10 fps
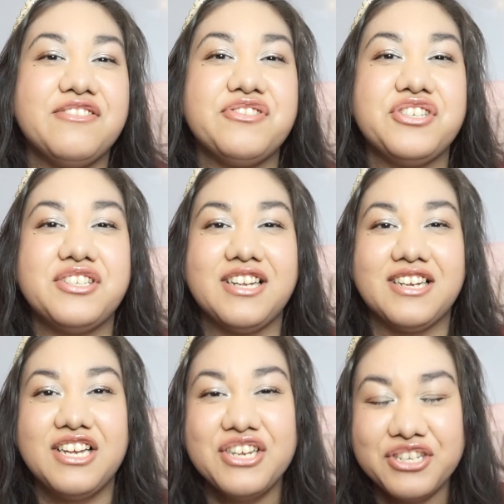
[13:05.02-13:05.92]
There's just
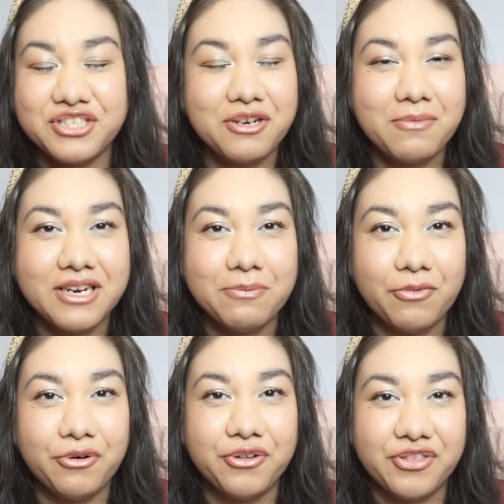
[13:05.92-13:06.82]
like so many
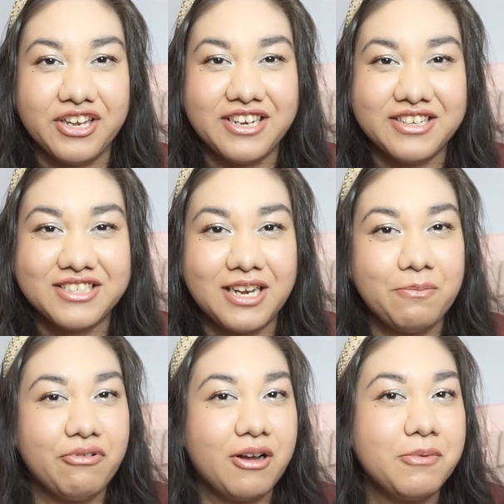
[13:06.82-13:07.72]
more things. I
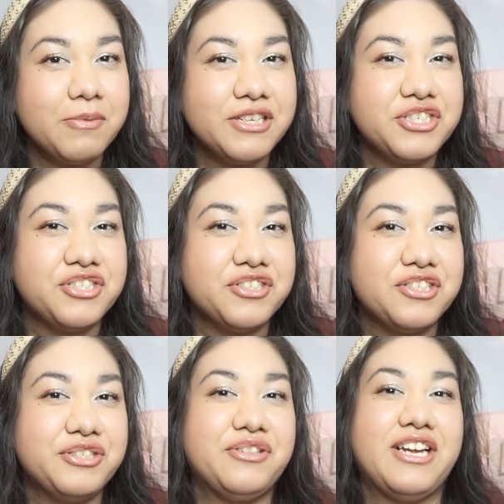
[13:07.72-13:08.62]
probably should
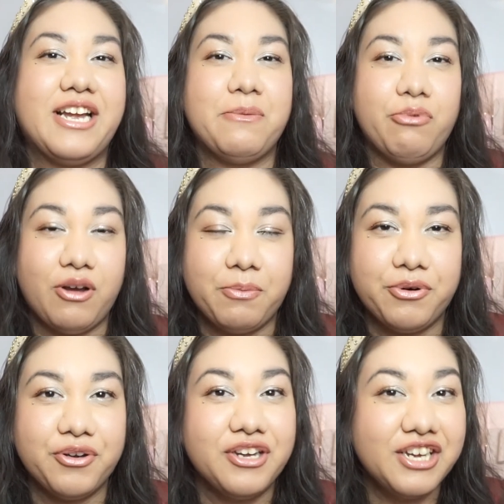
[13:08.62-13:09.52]
do like a
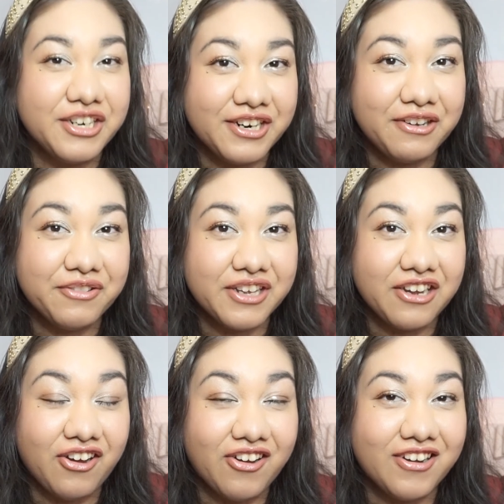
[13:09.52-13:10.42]
proper clothing
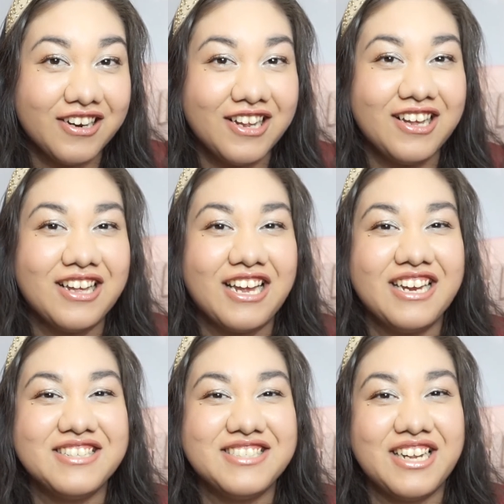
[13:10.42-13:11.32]
haul
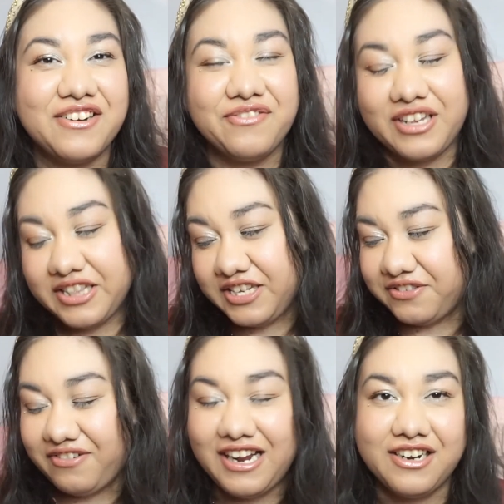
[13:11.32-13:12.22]
instead of like these
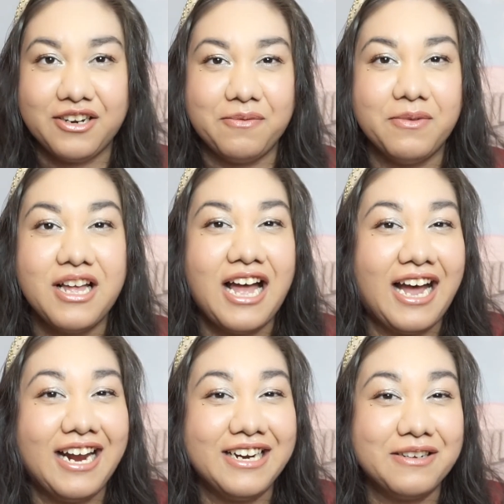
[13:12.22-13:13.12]
random
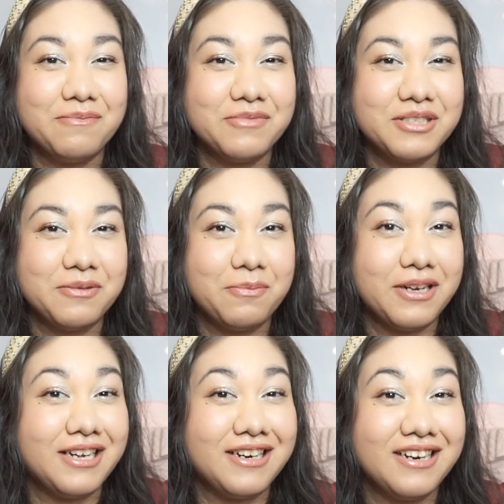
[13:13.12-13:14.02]
items,
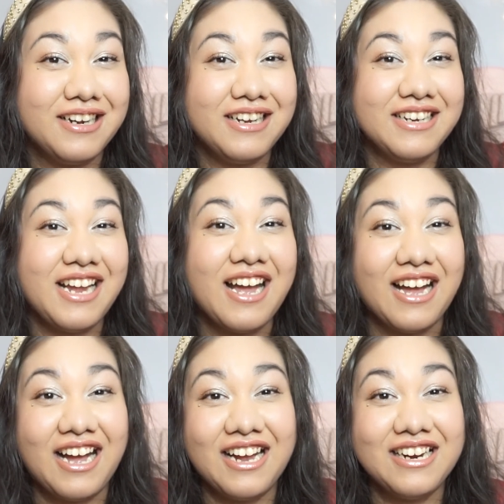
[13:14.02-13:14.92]
but yeah,
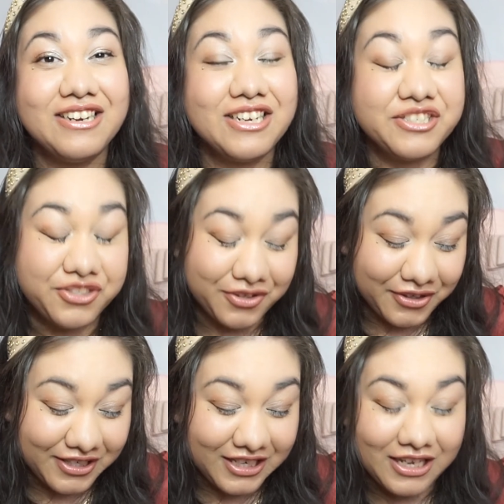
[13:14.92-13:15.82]
I
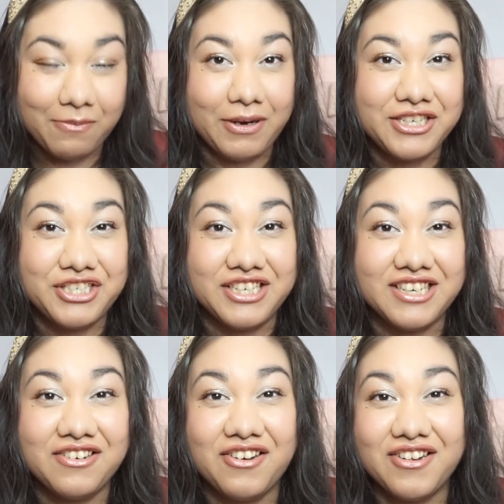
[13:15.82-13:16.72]
enjoyed my
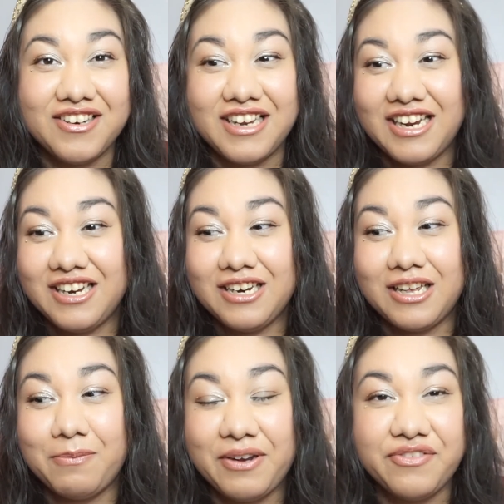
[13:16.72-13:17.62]
Shein haul, and
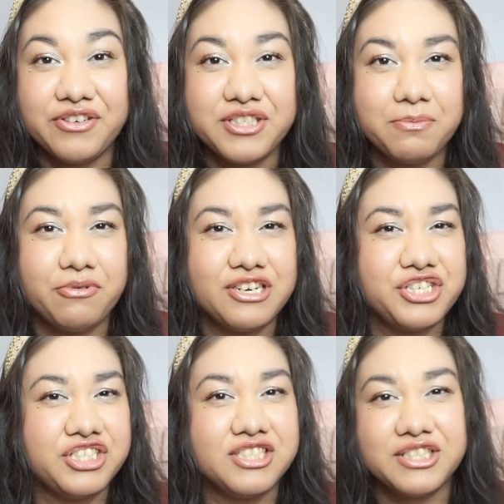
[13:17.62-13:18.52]
my first
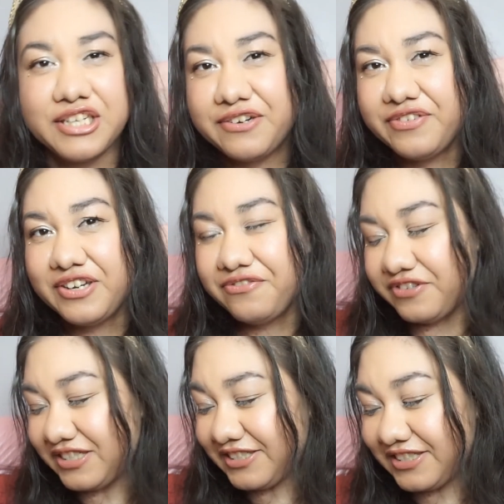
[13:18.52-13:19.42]
impressions of it
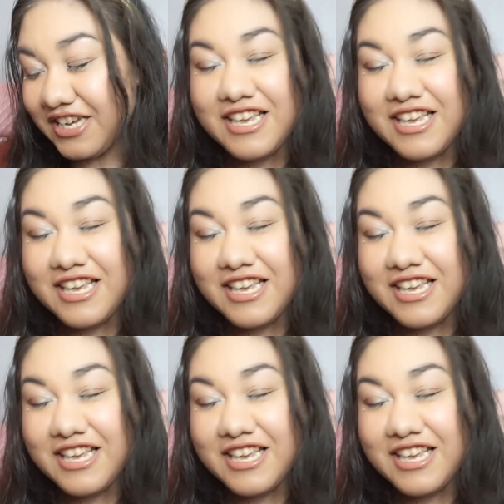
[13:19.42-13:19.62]
was